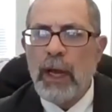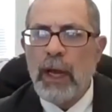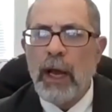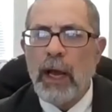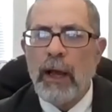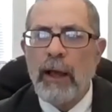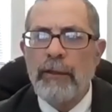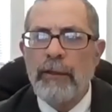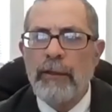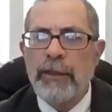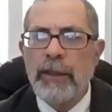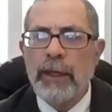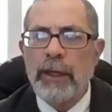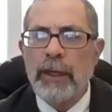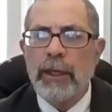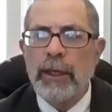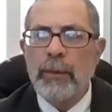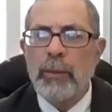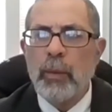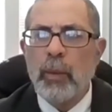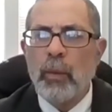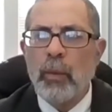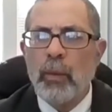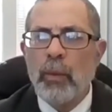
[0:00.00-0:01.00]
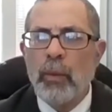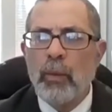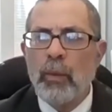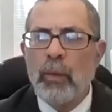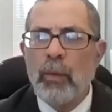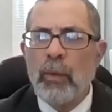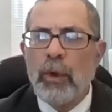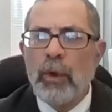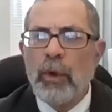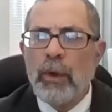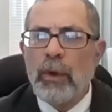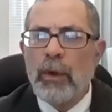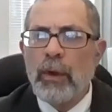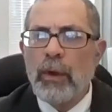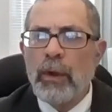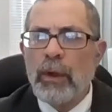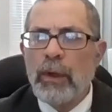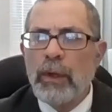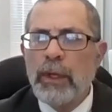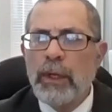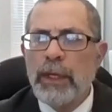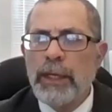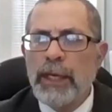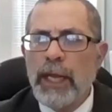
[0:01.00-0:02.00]
the
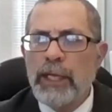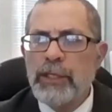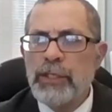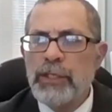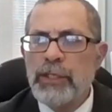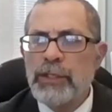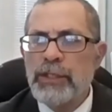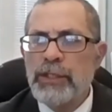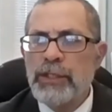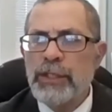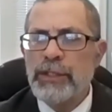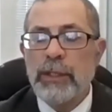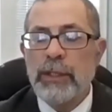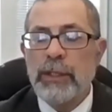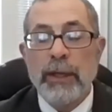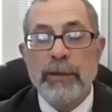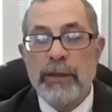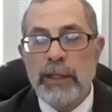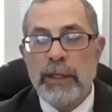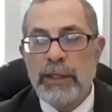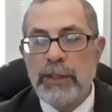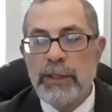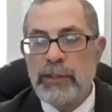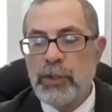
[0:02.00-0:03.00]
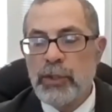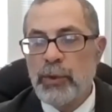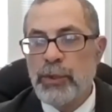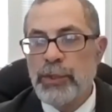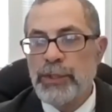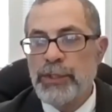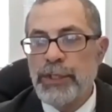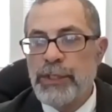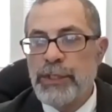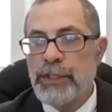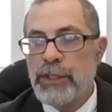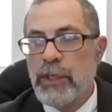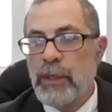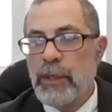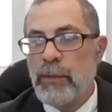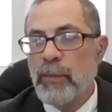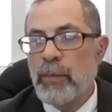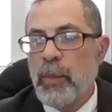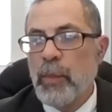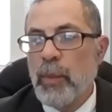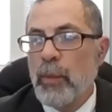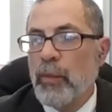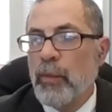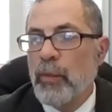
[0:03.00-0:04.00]
connection system of the sewer
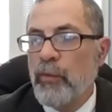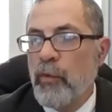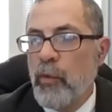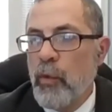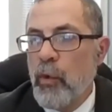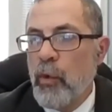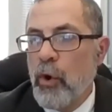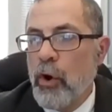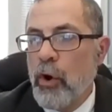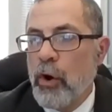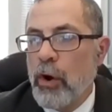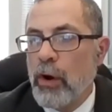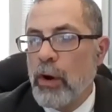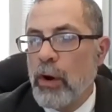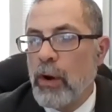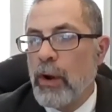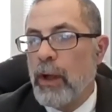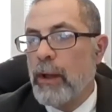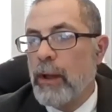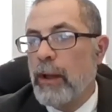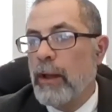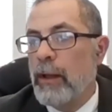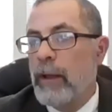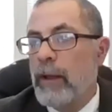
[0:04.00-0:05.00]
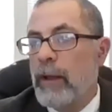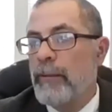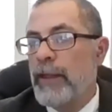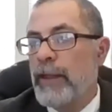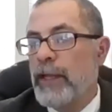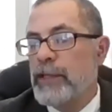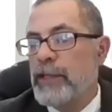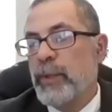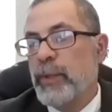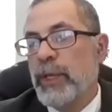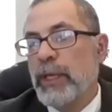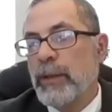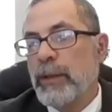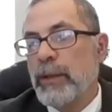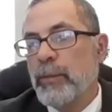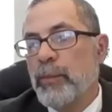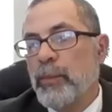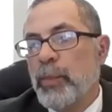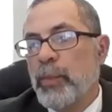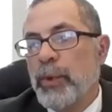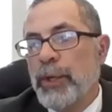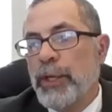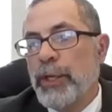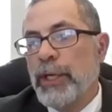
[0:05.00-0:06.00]
system for that's being
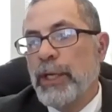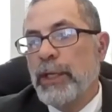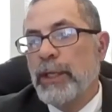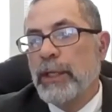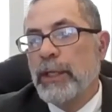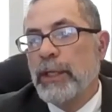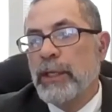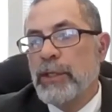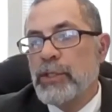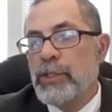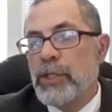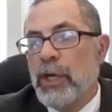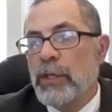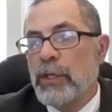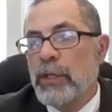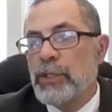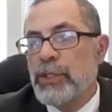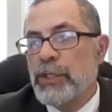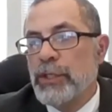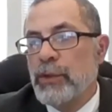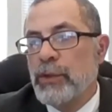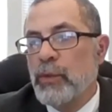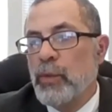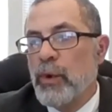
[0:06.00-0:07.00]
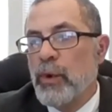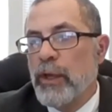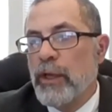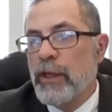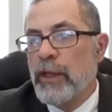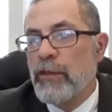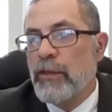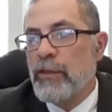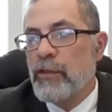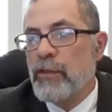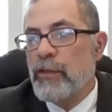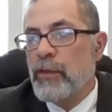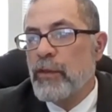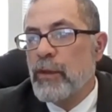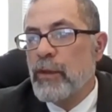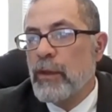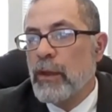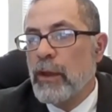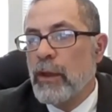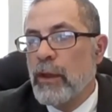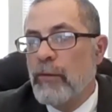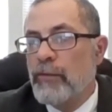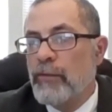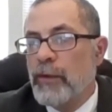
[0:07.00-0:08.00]
put in conjunction with
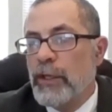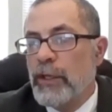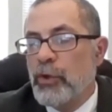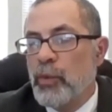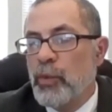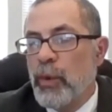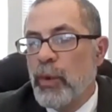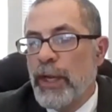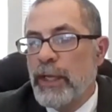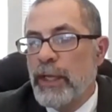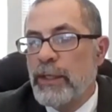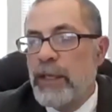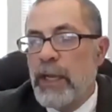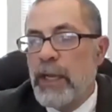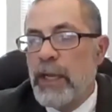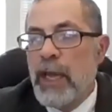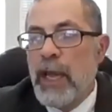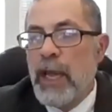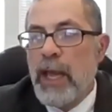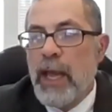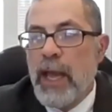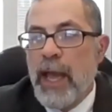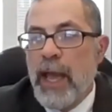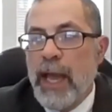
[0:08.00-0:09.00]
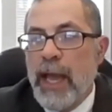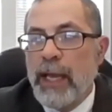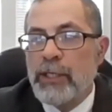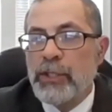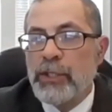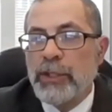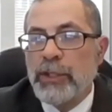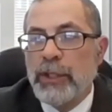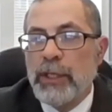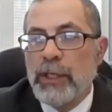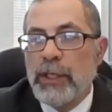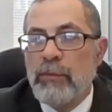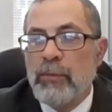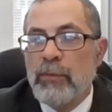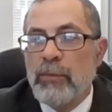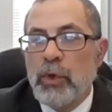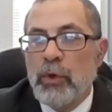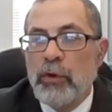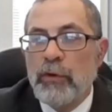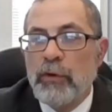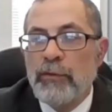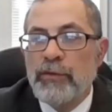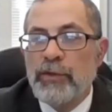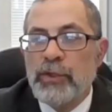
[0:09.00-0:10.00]
Vineyard Wind actually
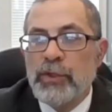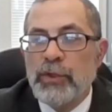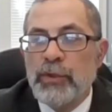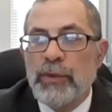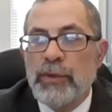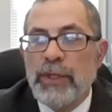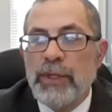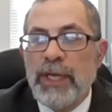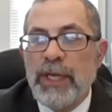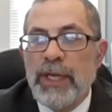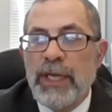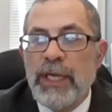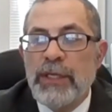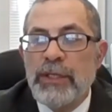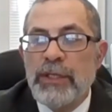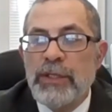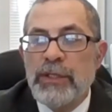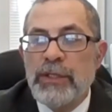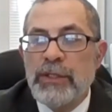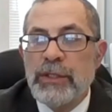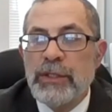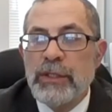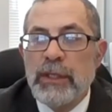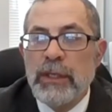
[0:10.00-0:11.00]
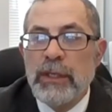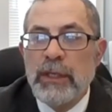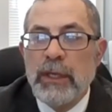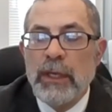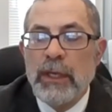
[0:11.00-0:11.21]
moves to the east